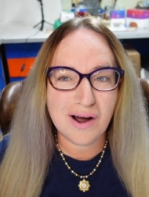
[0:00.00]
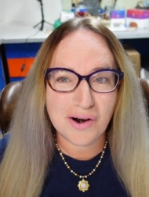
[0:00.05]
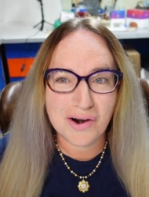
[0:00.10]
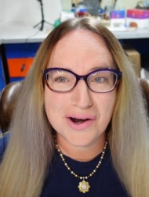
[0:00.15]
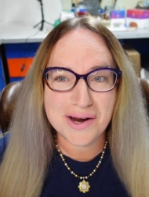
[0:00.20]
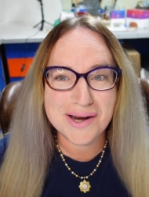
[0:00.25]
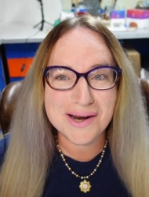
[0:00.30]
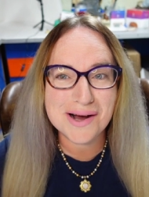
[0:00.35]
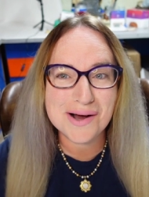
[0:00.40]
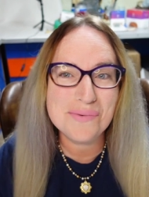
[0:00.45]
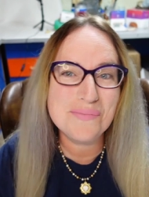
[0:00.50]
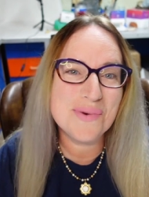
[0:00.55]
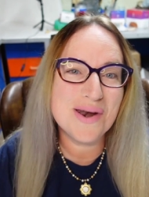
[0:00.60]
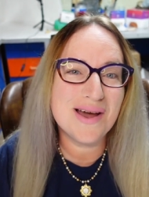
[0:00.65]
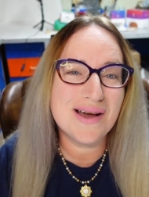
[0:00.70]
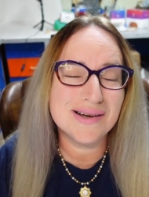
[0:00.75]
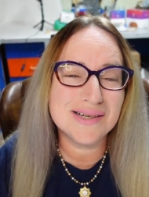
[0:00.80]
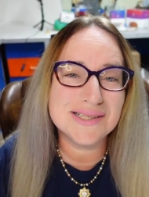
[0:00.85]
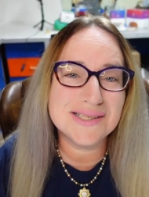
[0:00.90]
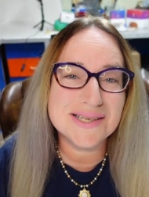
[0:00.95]
All right, up
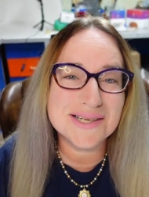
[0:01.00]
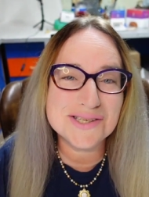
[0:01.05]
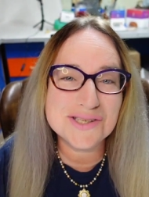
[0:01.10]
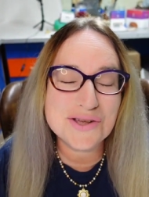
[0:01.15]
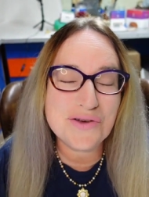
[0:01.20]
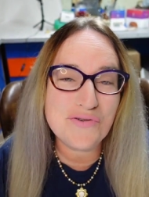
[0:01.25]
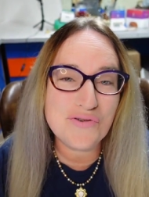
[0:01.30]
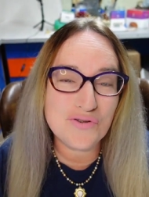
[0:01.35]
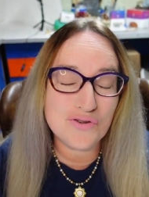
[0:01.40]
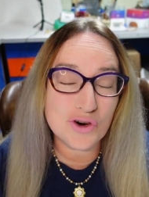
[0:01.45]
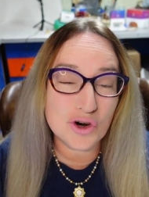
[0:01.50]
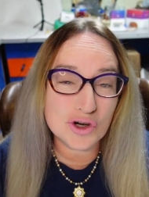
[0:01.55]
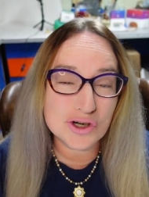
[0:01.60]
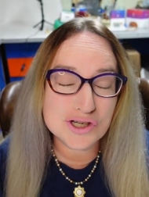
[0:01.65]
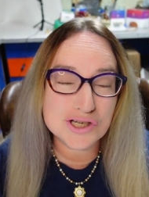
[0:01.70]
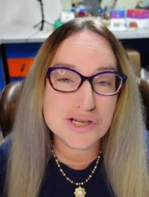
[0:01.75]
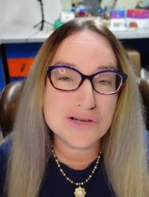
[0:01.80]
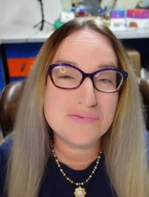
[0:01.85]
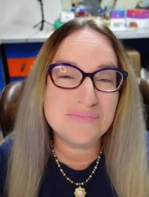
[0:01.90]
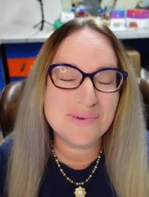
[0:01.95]
next is the
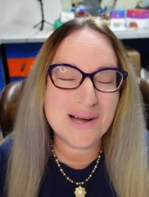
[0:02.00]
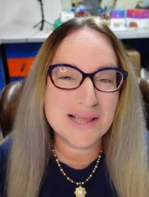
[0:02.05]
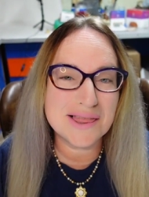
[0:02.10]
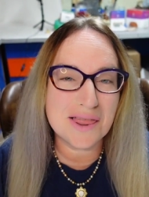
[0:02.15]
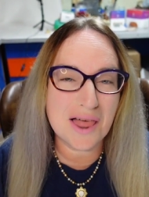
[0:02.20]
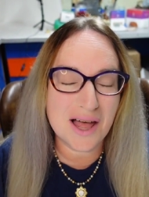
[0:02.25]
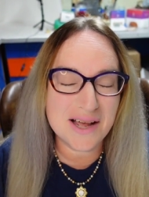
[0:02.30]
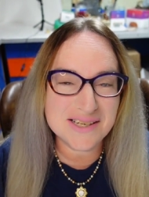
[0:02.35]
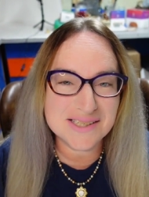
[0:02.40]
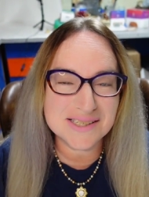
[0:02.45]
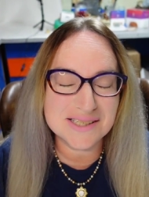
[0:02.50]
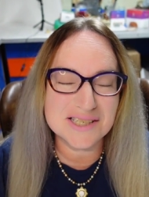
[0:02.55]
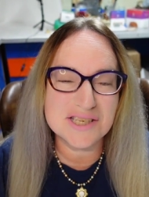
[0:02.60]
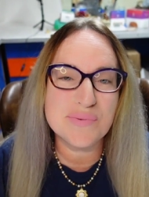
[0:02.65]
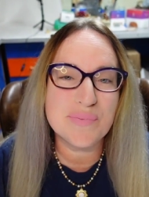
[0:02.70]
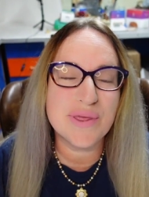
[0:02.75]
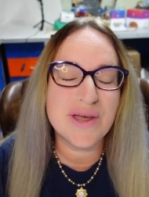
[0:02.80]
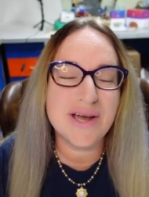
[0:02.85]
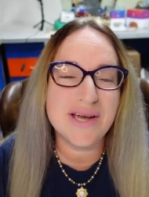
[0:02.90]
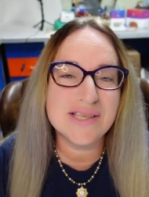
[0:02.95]
first of my
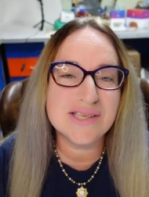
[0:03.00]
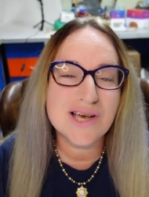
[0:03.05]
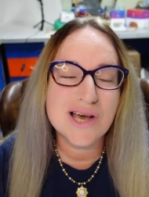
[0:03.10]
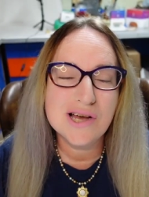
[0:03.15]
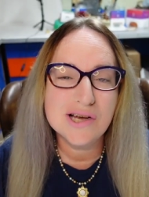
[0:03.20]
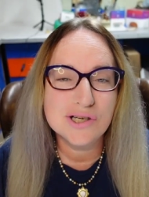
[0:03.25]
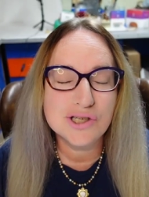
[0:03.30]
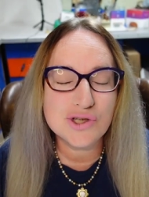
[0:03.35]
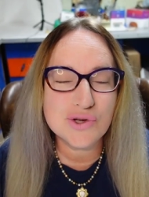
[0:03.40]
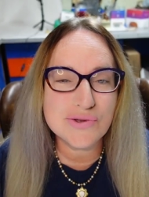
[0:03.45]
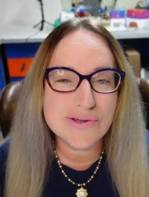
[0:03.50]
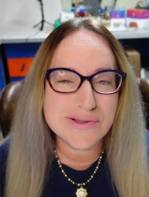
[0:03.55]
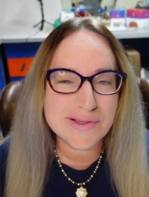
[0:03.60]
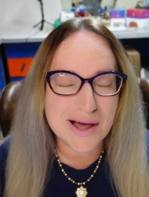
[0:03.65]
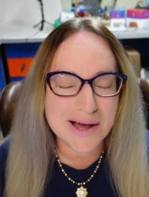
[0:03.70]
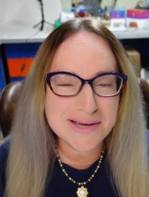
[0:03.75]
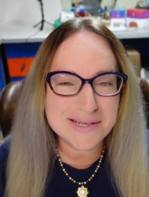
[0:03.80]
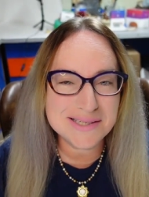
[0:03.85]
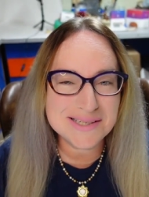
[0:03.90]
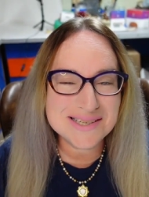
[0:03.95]
license plates. So the
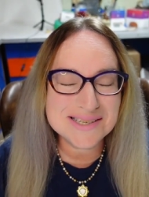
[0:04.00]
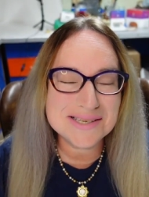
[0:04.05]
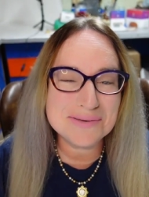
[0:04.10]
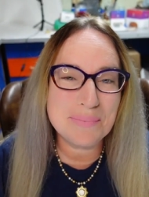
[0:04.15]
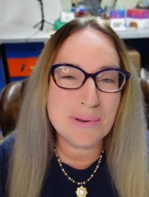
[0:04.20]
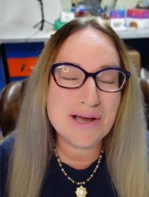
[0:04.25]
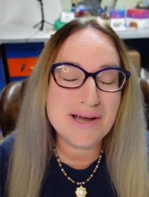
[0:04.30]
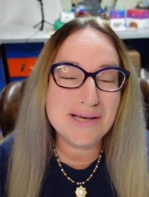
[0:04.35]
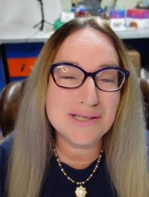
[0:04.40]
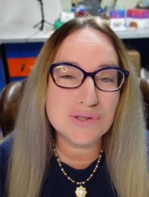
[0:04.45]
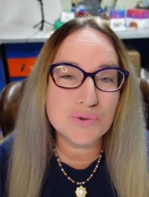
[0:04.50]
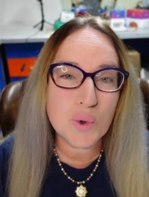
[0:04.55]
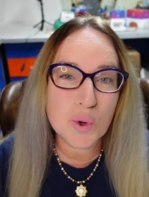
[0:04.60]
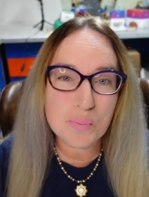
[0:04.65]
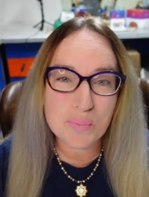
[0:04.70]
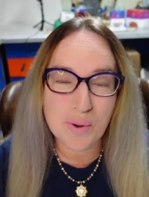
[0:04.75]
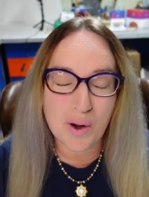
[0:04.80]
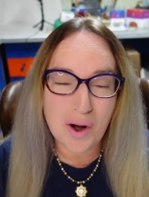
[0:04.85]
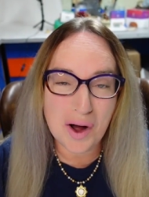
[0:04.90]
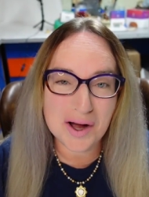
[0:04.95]
license plates were
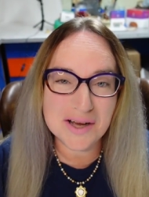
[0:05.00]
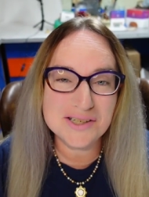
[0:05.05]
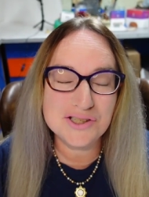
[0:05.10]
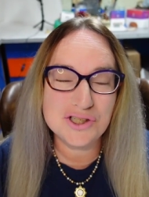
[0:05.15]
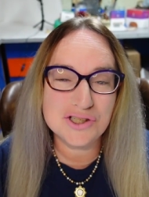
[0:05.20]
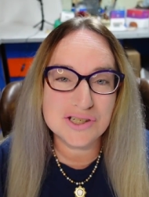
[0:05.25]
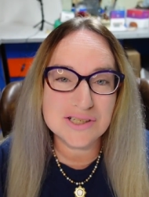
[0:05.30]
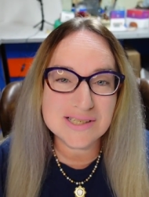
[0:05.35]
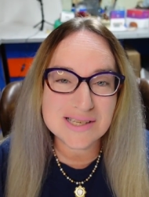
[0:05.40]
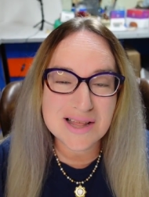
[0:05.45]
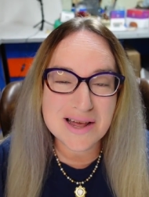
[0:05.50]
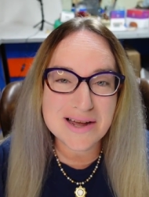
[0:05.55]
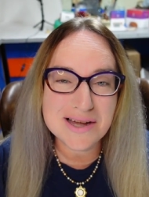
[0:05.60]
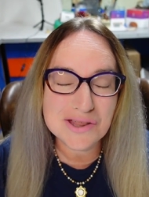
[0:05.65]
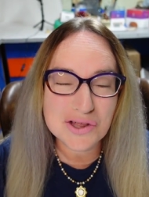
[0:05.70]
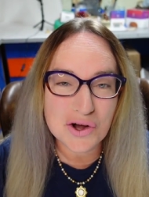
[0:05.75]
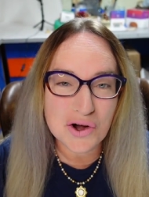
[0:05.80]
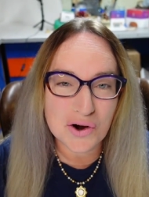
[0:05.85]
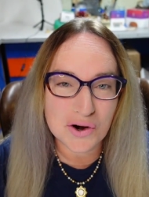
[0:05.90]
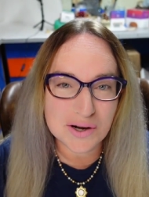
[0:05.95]
bought just
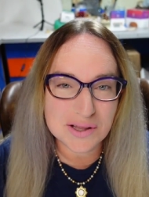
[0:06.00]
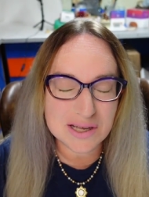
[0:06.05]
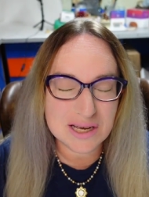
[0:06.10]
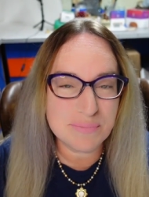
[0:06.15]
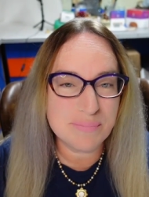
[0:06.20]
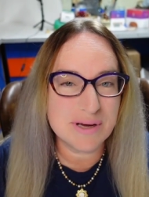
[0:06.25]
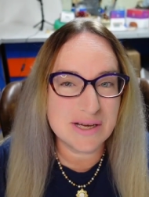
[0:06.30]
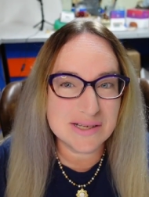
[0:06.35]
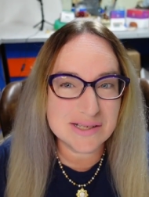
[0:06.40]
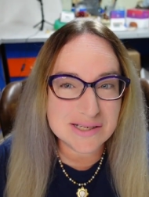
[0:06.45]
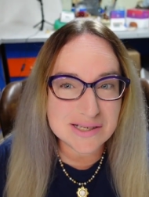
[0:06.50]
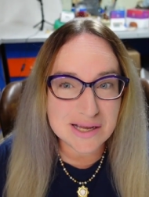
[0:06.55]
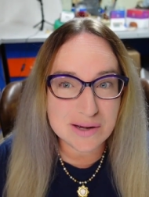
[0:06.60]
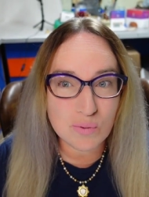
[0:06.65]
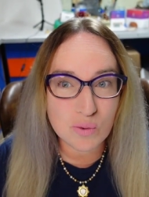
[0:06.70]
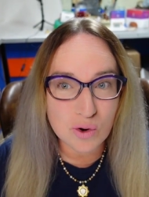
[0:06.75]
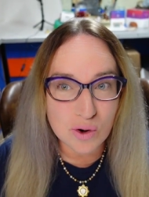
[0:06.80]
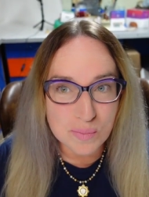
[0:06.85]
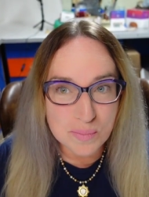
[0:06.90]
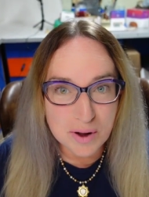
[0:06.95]
like the Harley pins. They
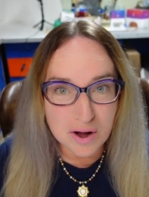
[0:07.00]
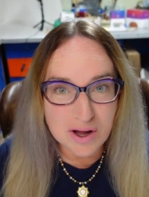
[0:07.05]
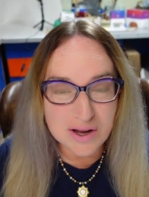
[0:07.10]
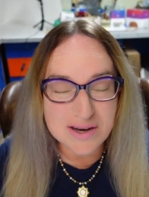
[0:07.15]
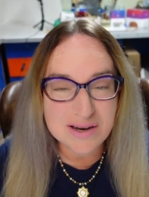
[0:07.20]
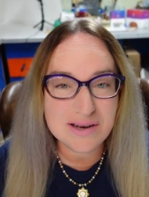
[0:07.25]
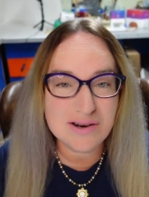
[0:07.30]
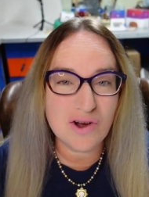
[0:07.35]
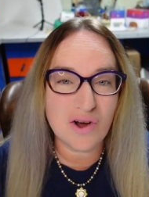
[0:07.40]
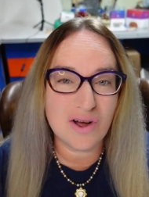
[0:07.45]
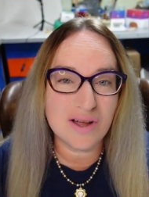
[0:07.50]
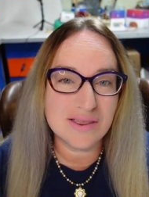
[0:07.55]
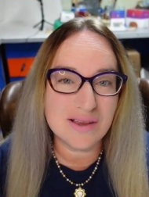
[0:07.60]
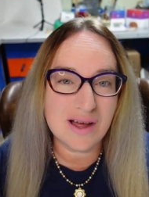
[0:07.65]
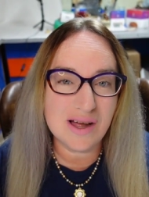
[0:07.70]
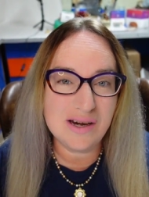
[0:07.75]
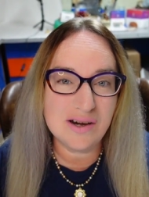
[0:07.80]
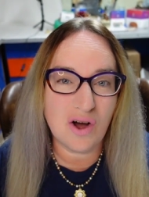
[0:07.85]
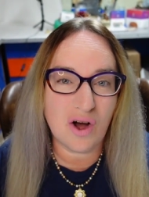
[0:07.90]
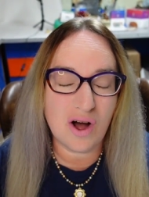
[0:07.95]
were bought in an
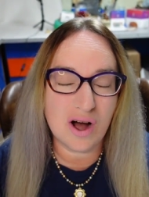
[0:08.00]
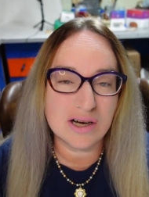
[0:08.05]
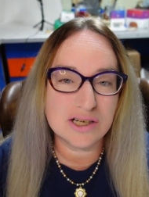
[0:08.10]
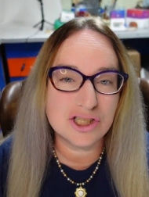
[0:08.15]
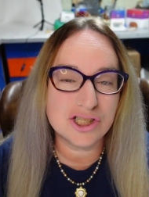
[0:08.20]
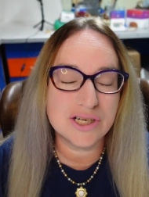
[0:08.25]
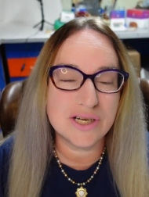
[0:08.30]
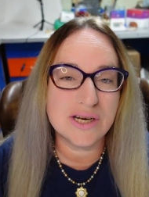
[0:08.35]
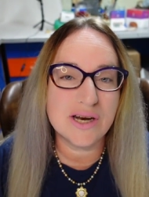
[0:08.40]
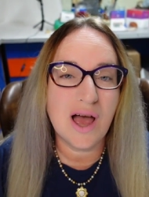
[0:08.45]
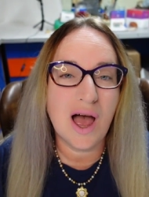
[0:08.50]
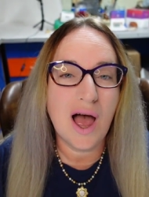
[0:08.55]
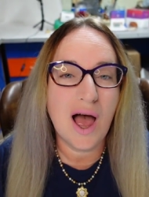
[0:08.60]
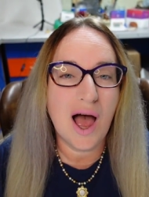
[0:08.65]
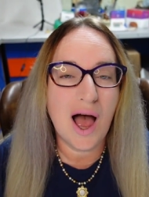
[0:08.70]
online auction.